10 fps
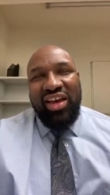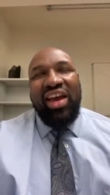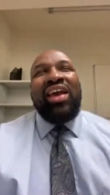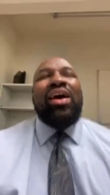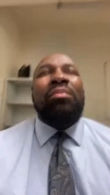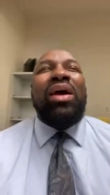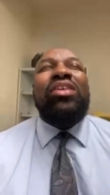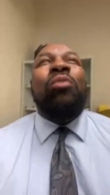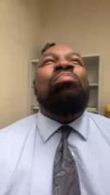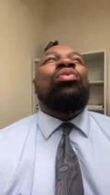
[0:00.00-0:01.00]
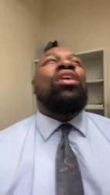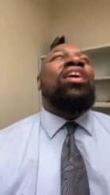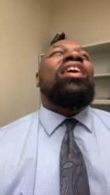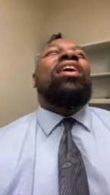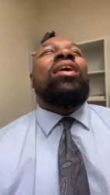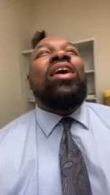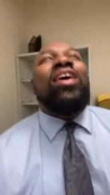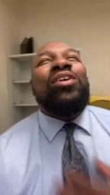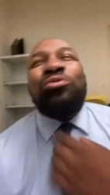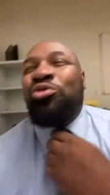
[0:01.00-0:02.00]
And I'm like, yo,
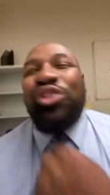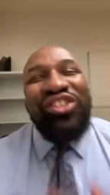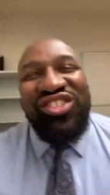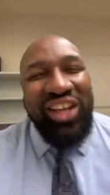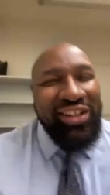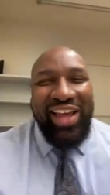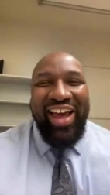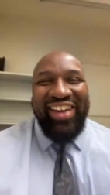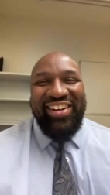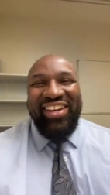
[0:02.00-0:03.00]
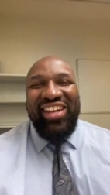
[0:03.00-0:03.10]
bruh, you should have said that.